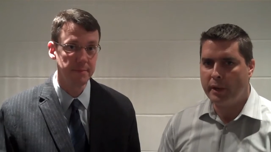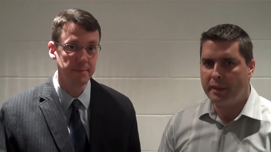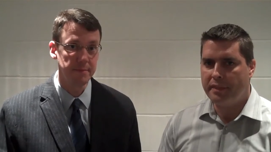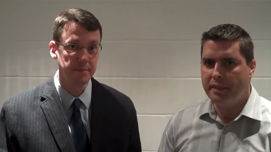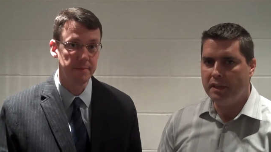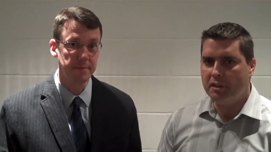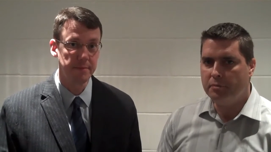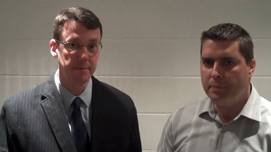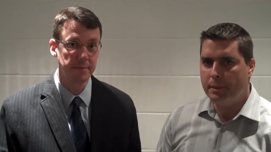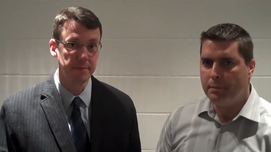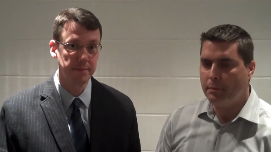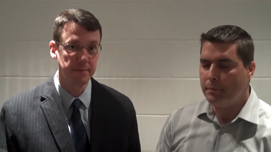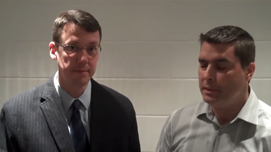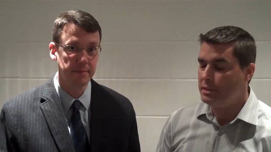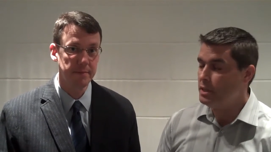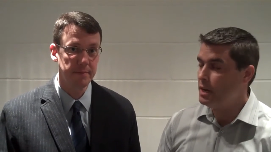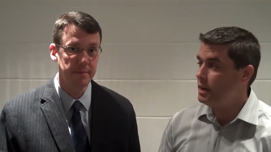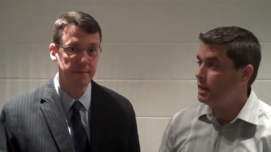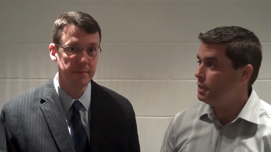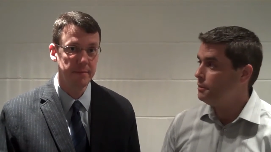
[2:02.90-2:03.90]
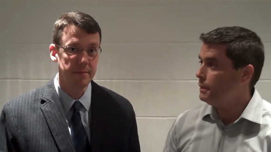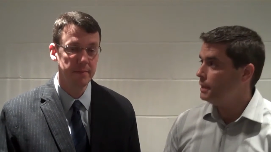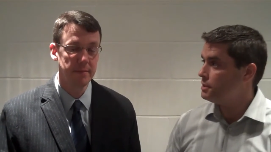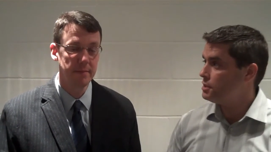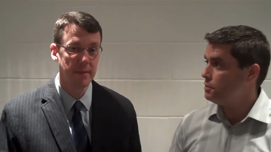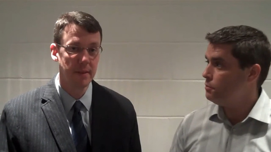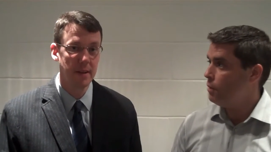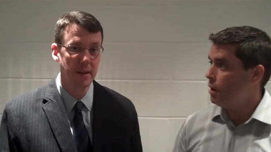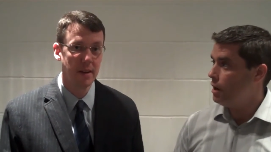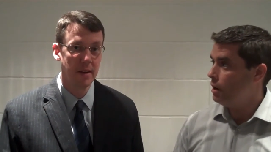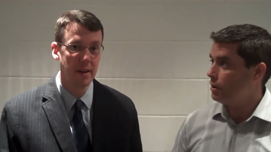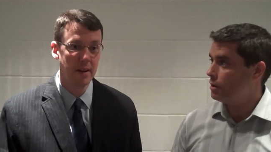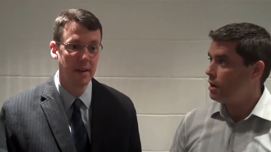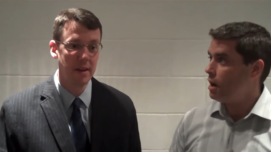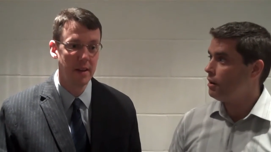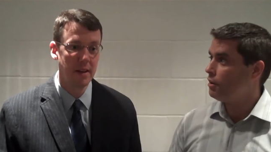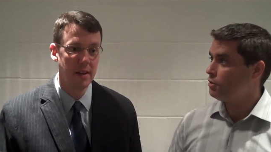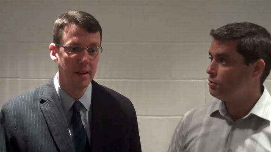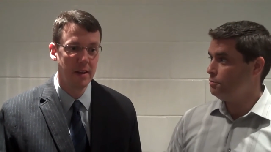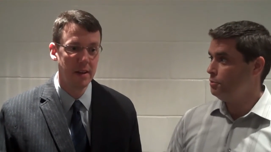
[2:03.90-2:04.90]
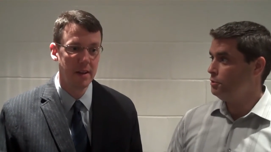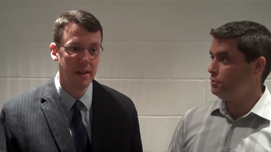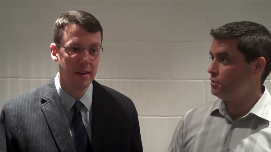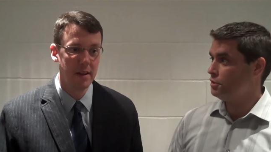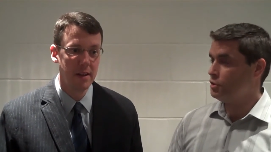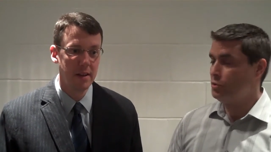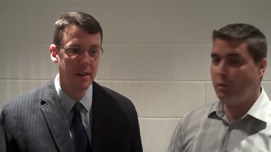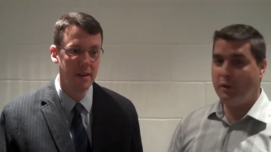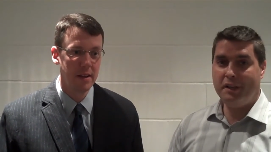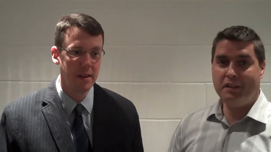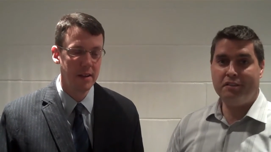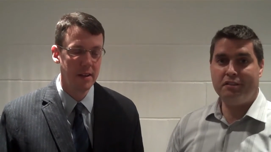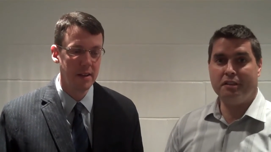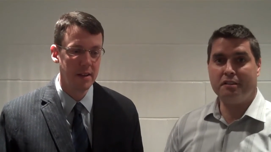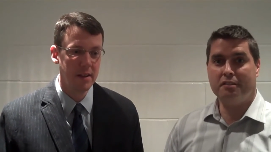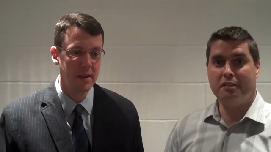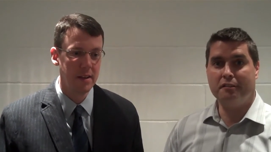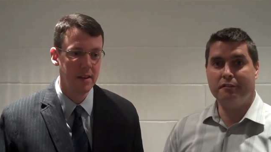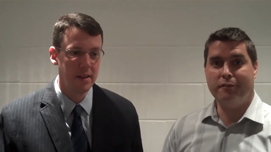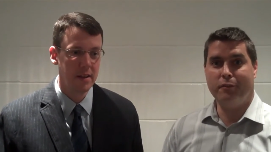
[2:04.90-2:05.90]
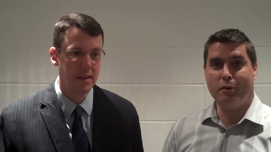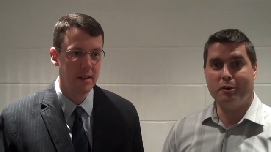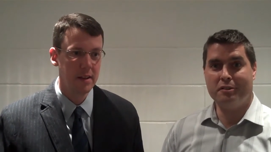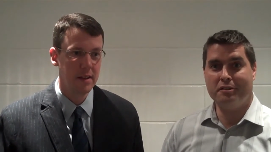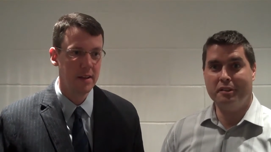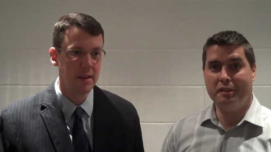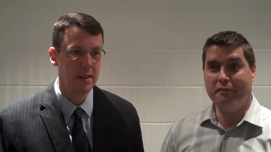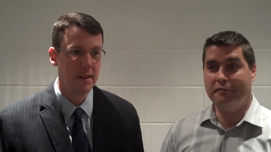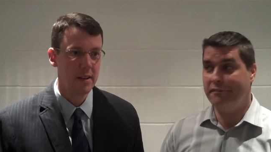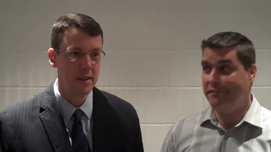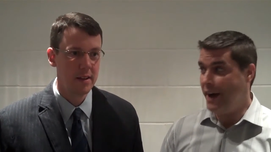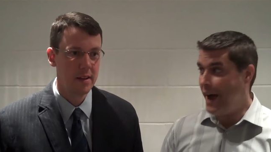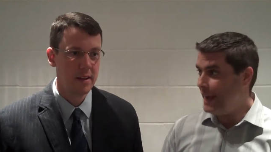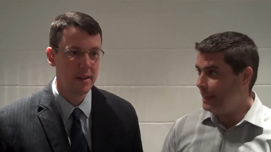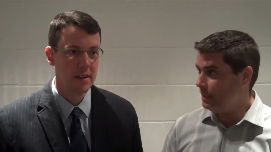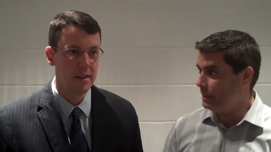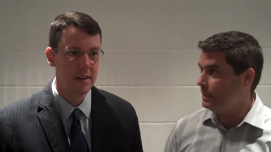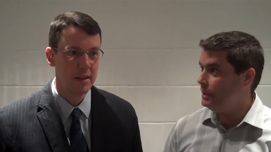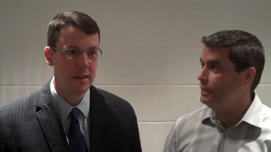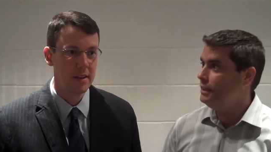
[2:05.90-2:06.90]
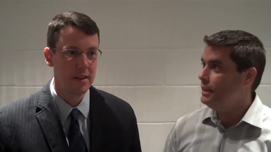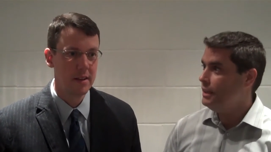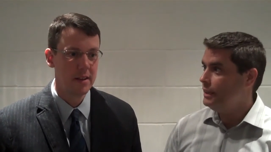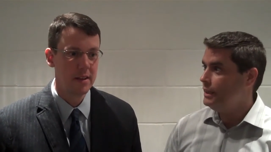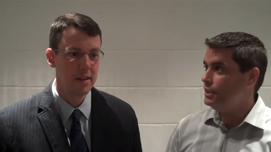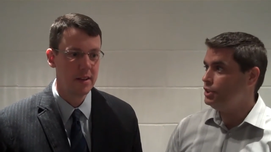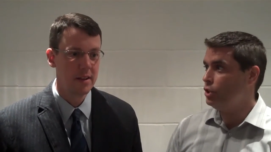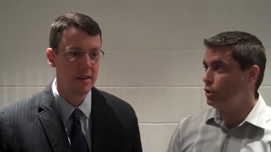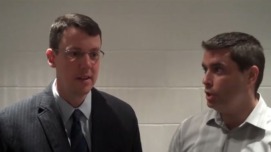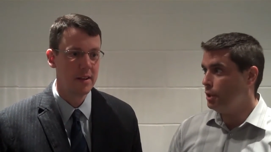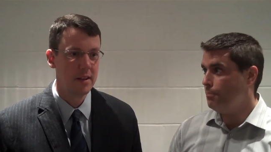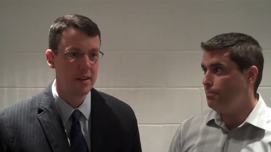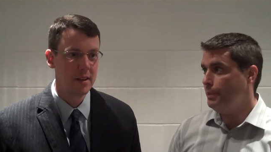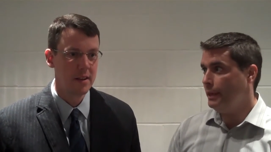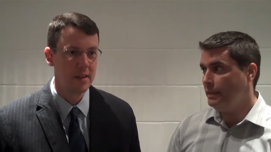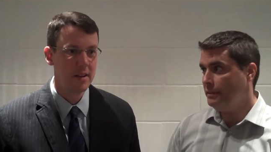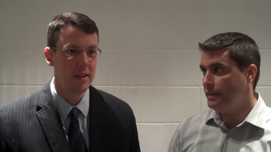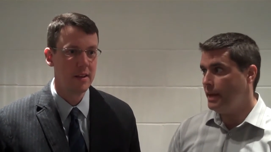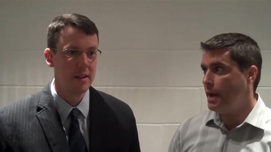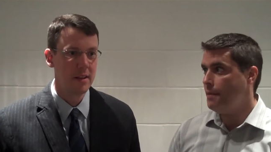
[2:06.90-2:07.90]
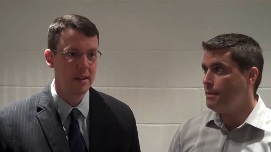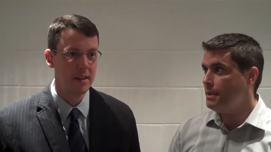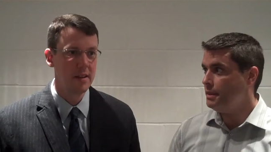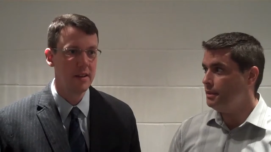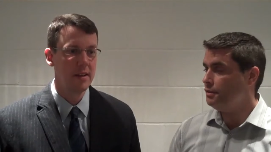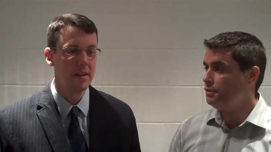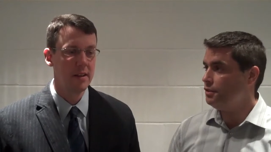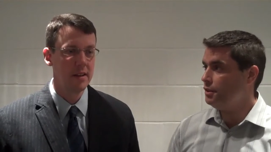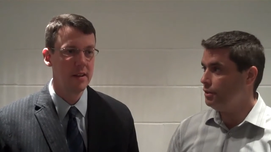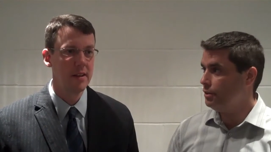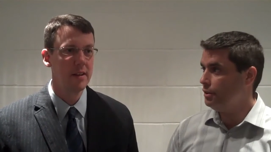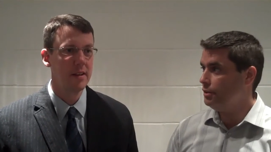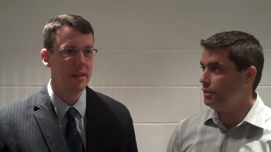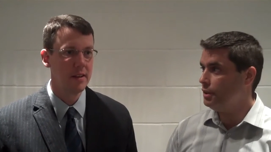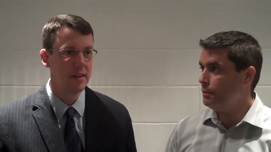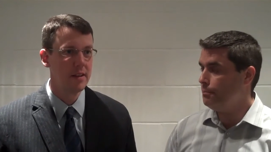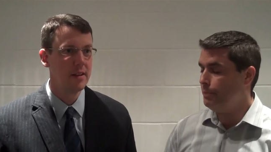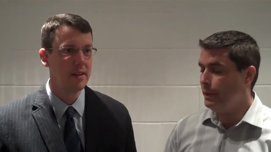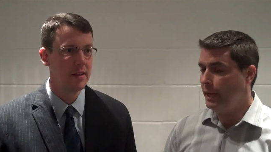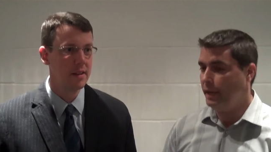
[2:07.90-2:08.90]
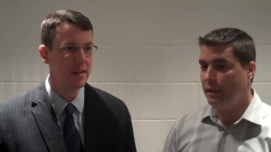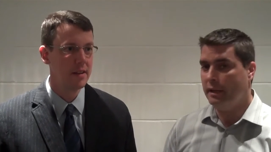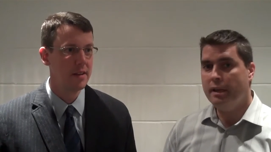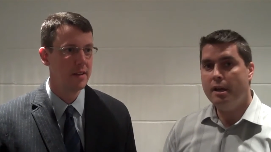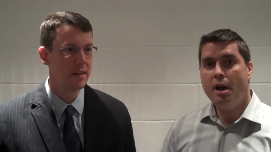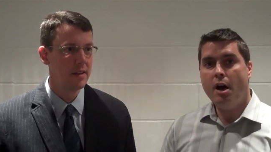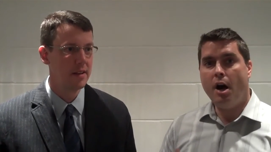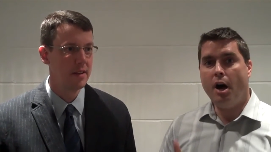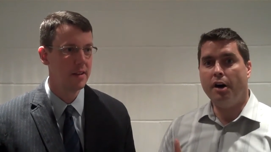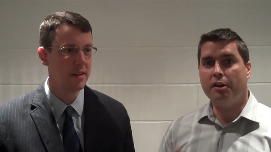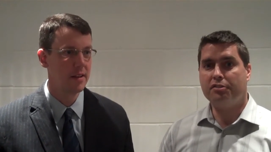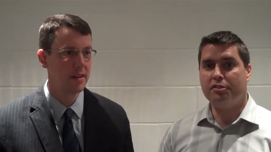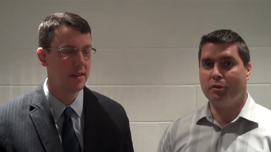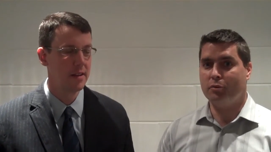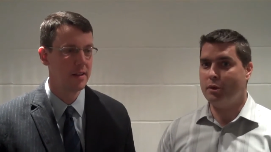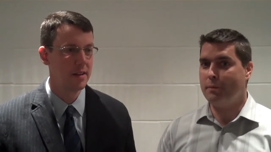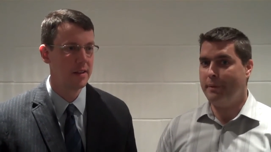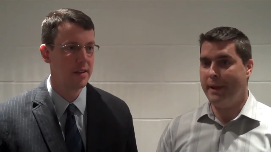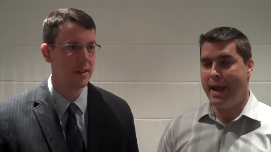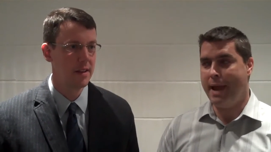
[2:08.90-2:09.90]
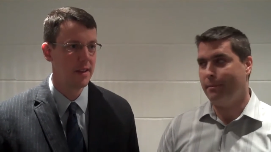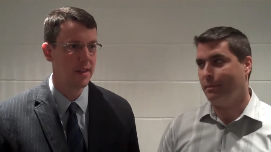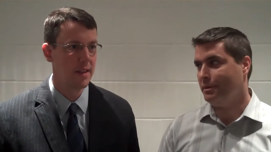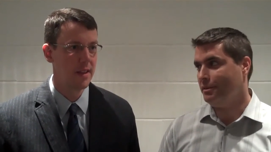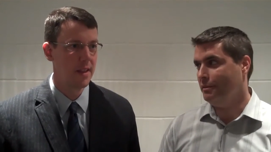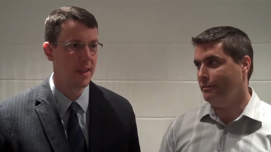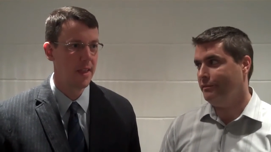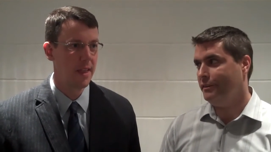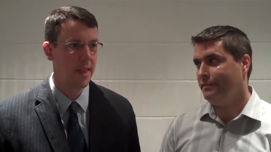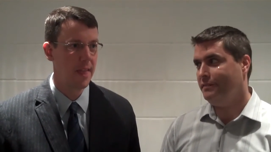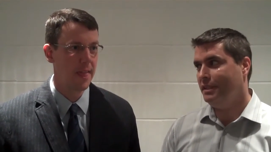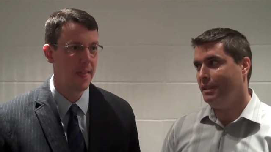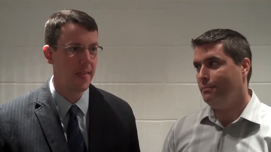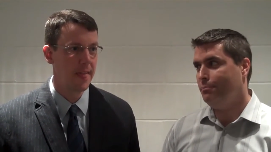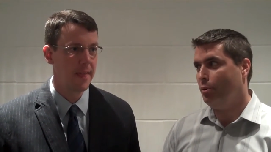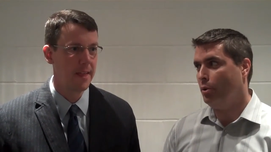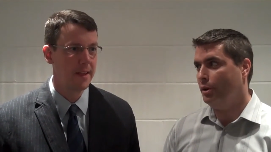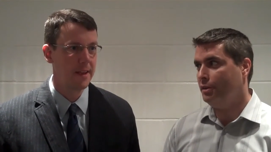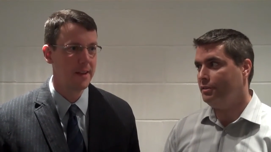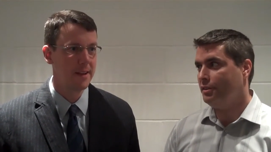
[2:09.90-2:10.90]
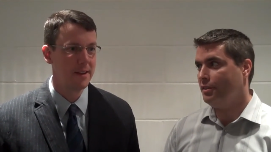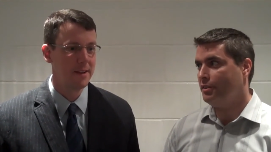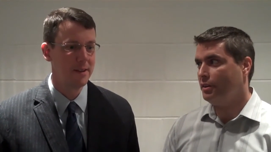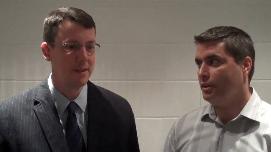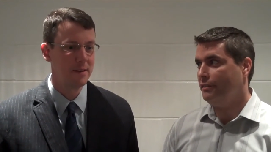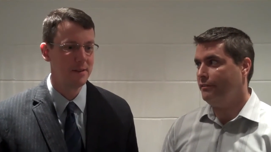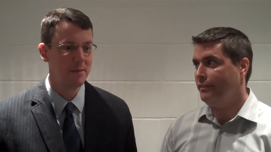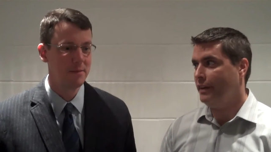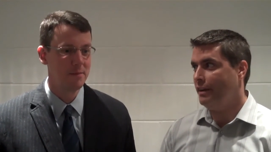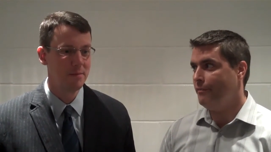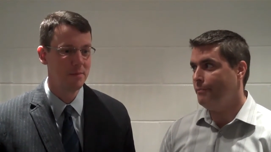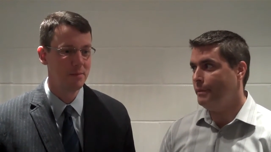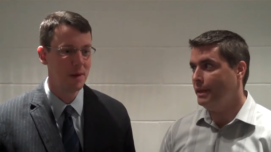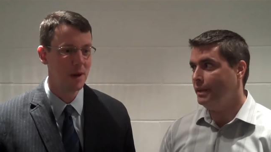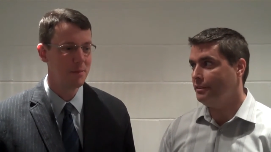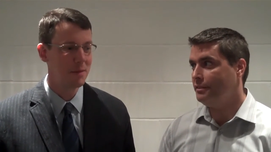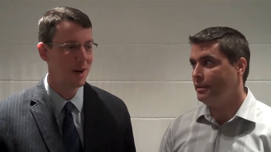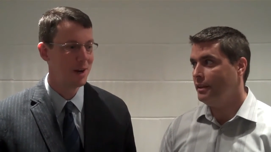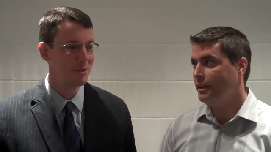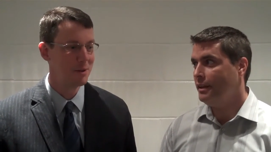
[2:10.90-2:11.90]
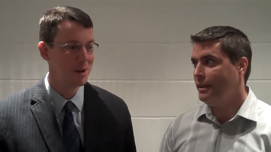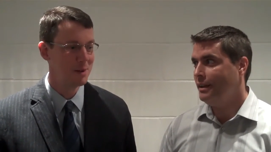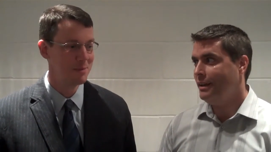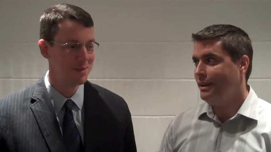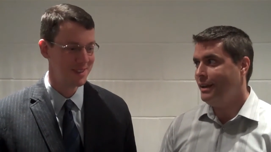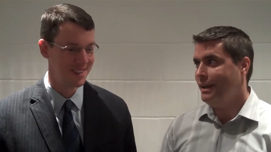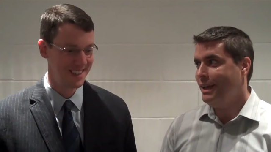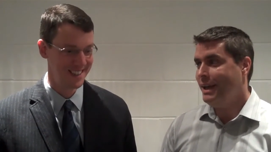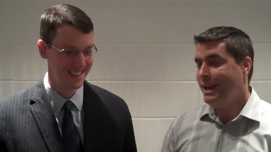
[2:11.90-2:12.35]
Speaker 1: quick things people will be talking about tomorrow. Carlos Boozer, 26 and 14, finally showed up big time in this series in the paint. Also, Rip Hamilton, 15 points in 35 minutes. Bye bye, Rip.